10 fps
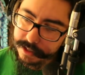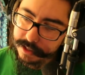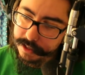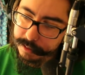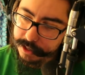
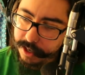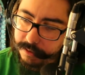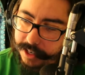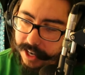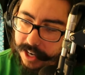I'm
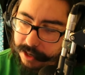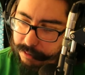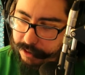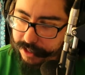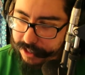starving. I ate your
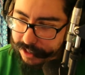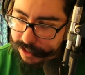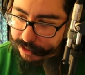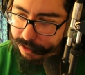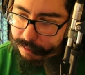protein
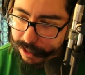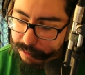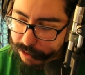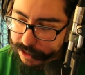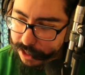things. You ate my
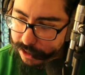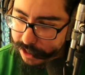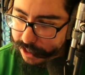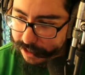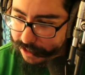protein cookies?